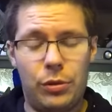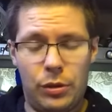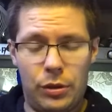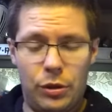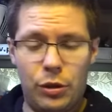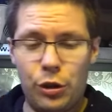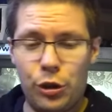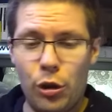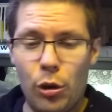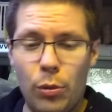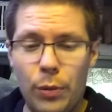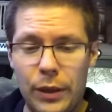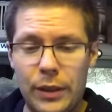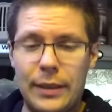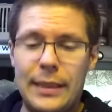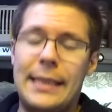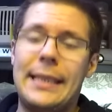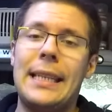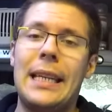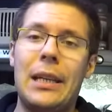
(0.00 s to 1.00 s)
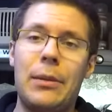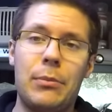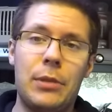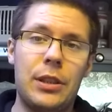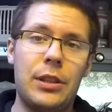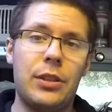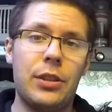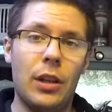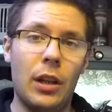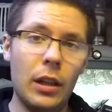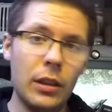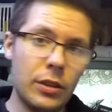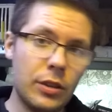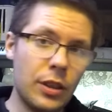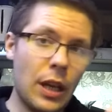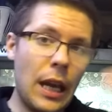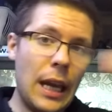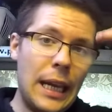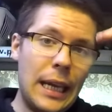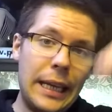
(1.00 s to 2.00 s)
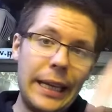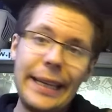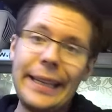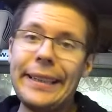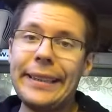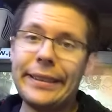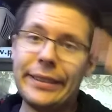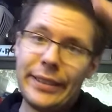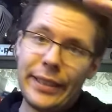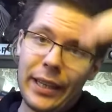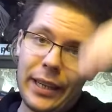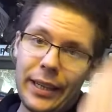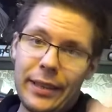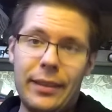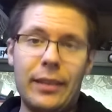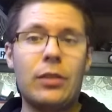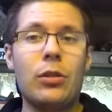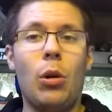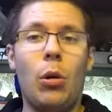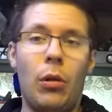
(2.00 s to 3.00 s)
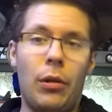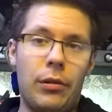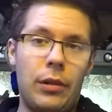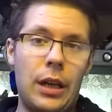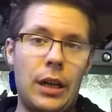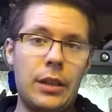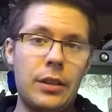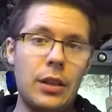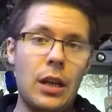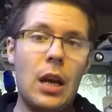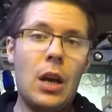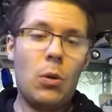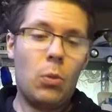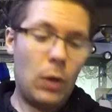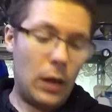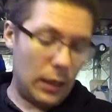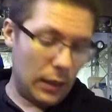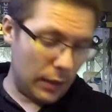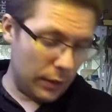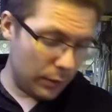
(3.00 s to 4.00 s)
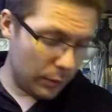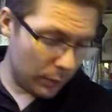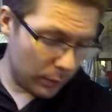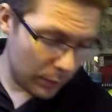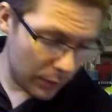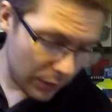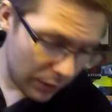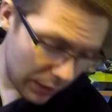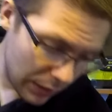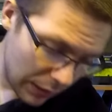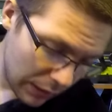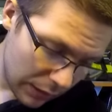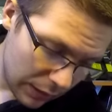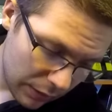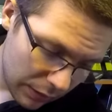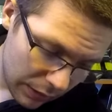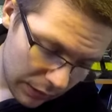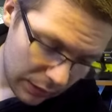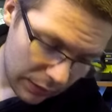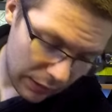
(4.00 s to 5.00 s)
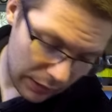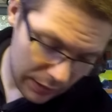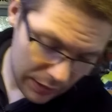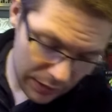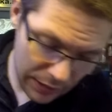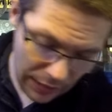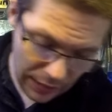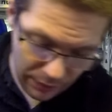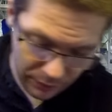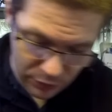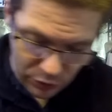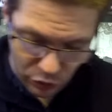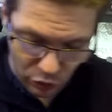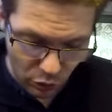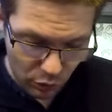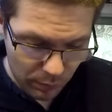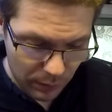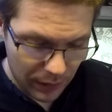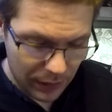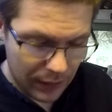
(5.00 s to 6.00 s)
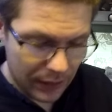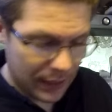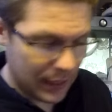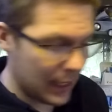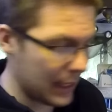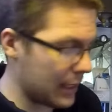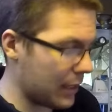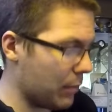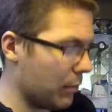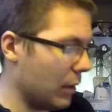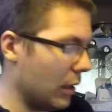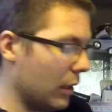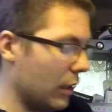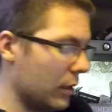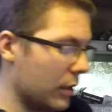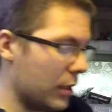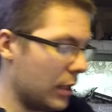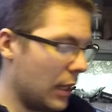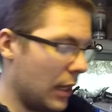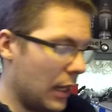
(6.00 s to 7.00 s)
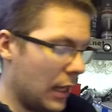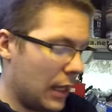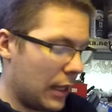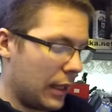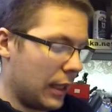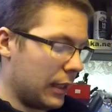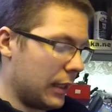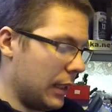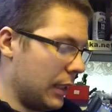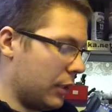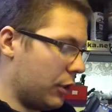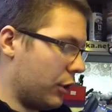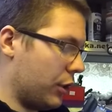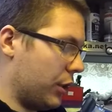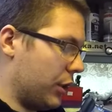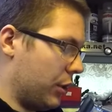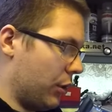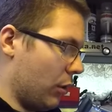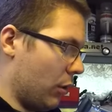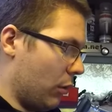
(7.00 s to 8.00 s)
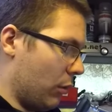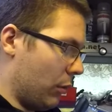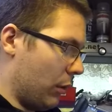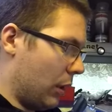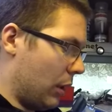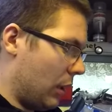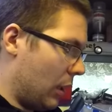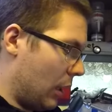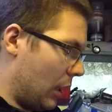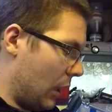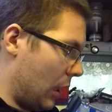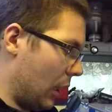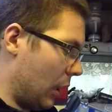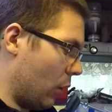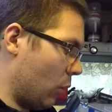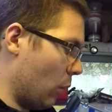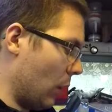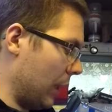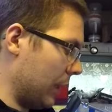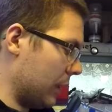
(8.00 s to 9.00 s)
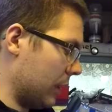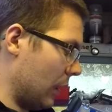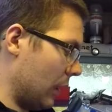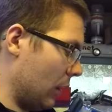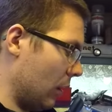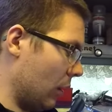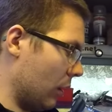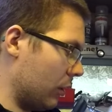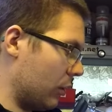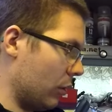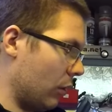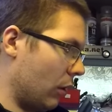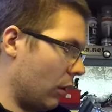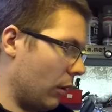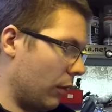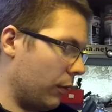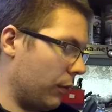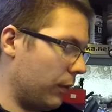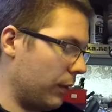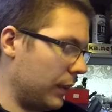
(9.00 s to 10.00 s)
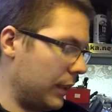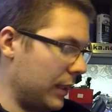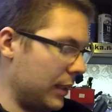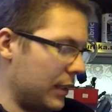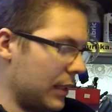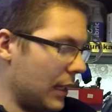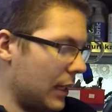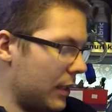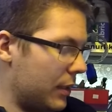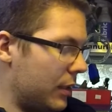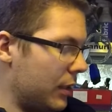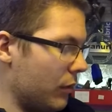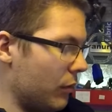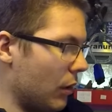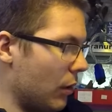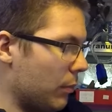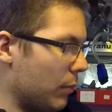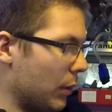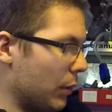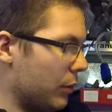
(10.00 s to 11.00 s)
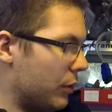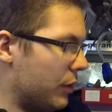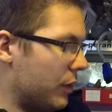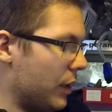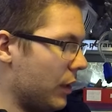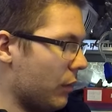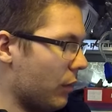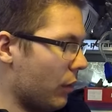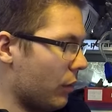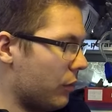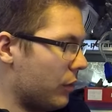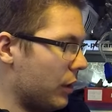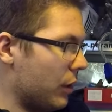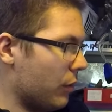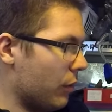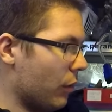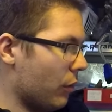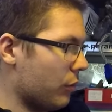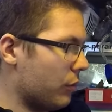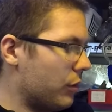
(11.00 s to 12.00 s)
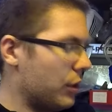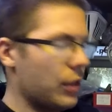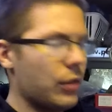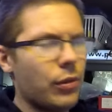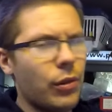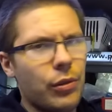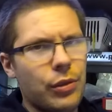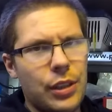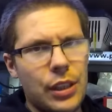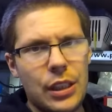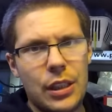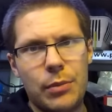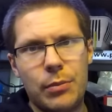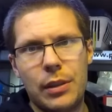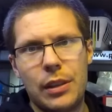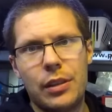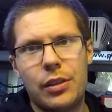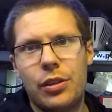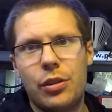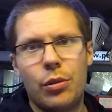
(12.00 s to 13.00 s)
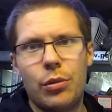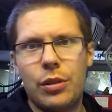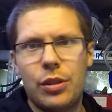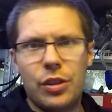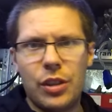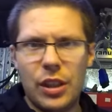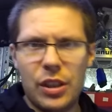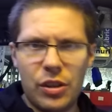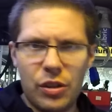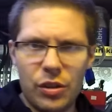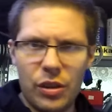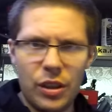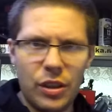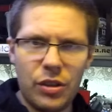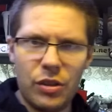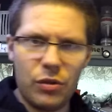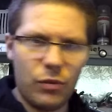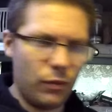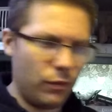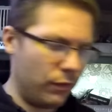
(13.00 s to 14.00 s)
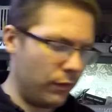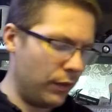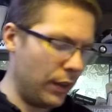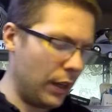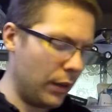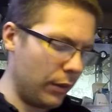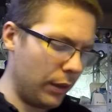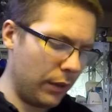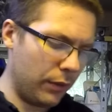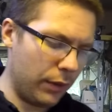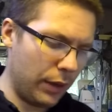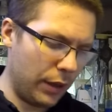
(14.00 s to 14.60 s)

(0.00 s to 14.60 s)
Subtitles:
showing the same results inside the tolerance. Well, these have so many decimals that it's shown quite a lot of. It has 0.000 decimals, so it's very